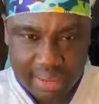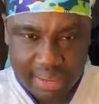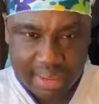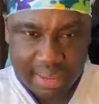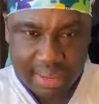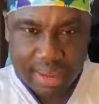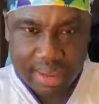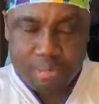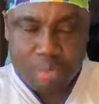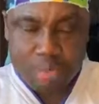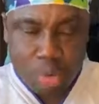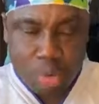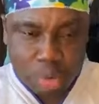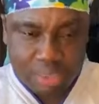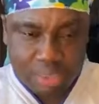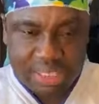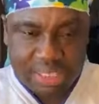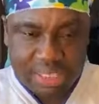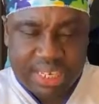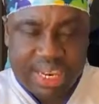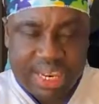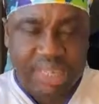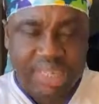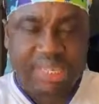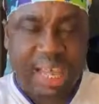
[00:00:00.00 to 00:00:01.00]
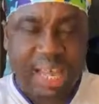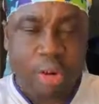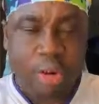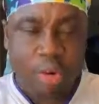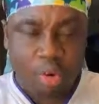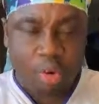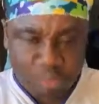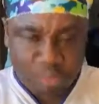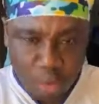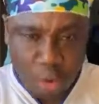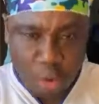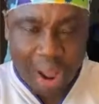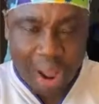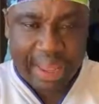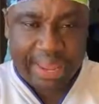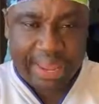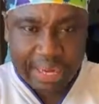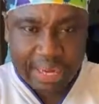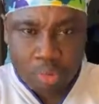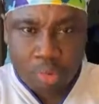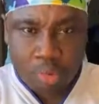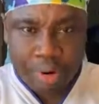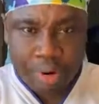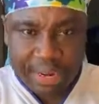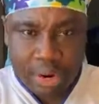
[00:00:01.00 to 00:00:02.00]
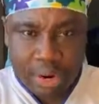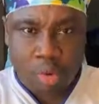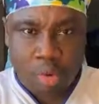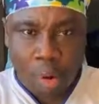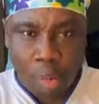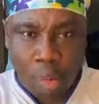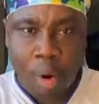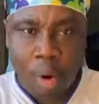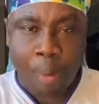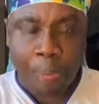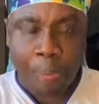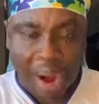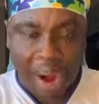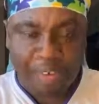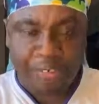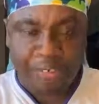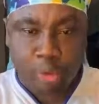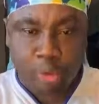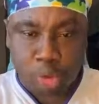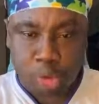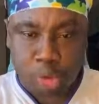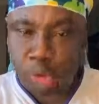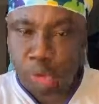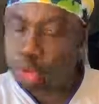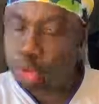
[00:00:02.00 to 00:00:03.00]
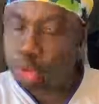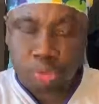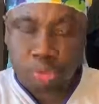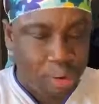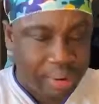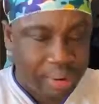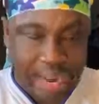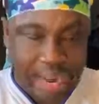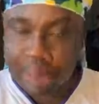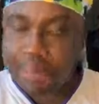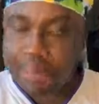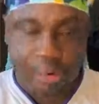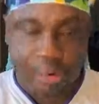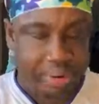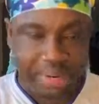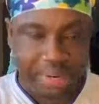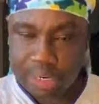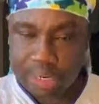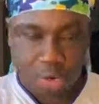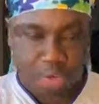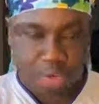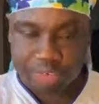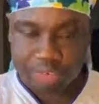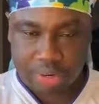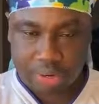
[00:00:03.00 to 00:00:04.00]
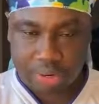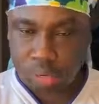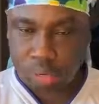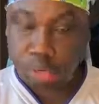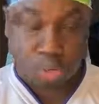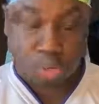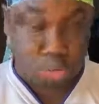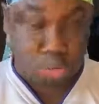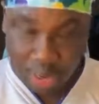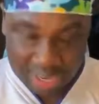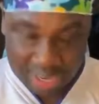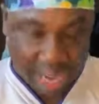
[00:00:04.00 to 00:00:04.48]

You will give yourself the four iron mood in common or bravo, so don't do another winning looking, don't do another